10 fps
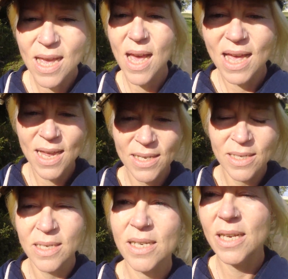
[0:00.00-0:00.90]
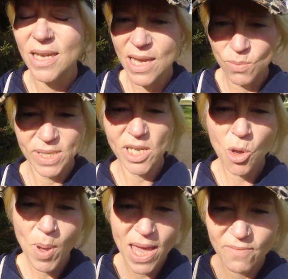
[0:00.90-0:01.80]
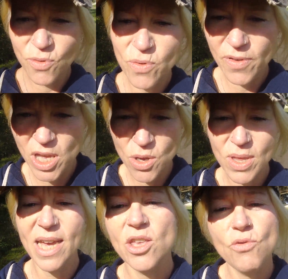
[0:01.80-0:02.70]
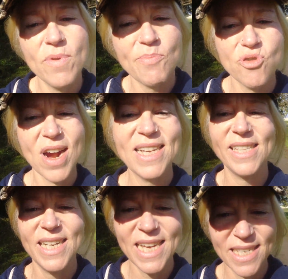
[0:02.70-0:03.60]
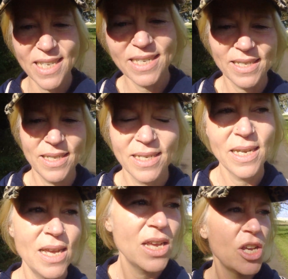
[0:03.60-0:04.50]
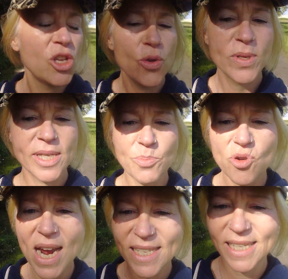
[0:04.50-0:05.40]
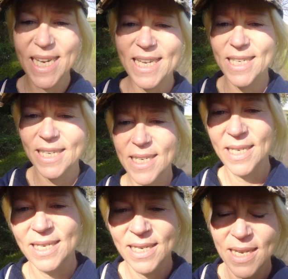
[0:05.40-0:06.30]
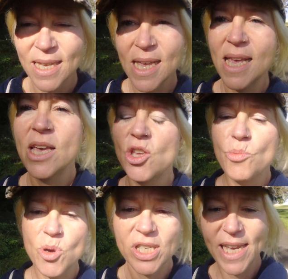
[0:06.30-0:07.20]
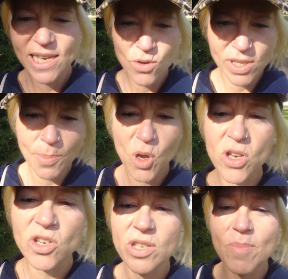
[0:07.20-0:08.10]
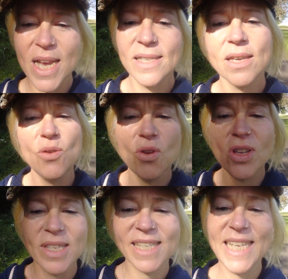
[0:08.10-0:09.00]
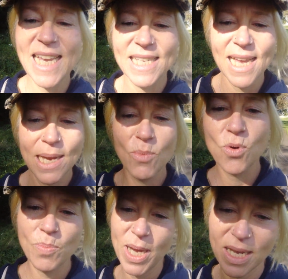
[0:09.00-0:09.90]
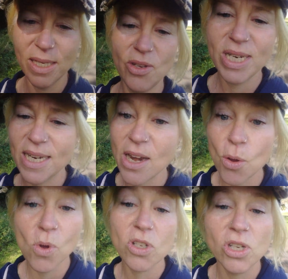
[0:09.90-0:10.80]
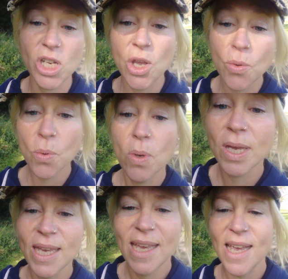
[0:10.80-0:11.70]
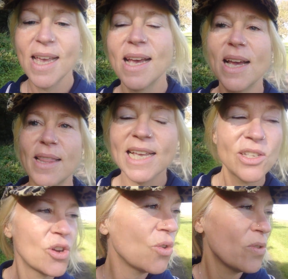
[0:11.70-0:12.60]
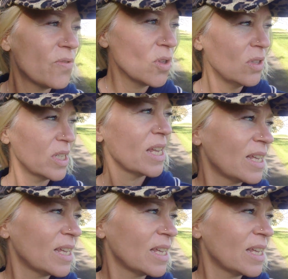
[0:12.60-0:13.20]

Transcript: and it was so painful for you that you repressed it, you suppressed it, you put it in your subconscious mind so you couldn't see it anymore because you didn't know what to do, and that's not your fault.